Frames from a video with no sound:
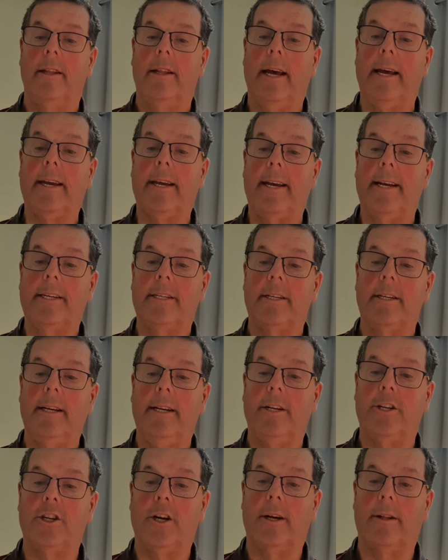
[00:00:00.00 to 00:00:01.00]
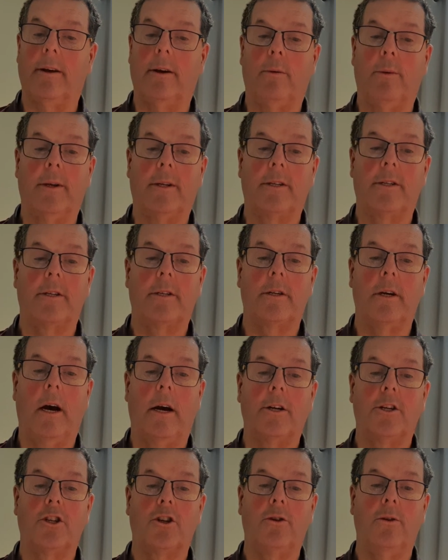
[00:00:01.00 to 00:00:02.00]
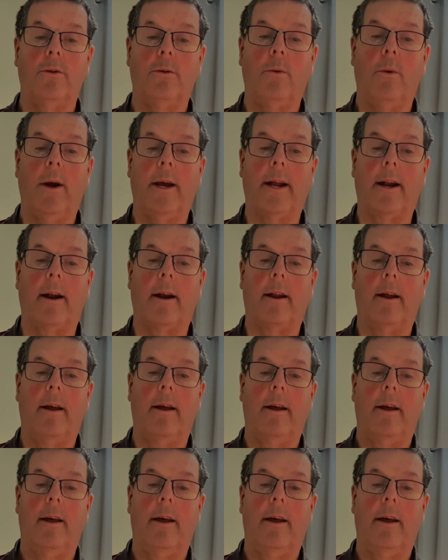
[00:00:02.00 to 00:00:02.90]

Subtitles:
They kissed each other with such goodwill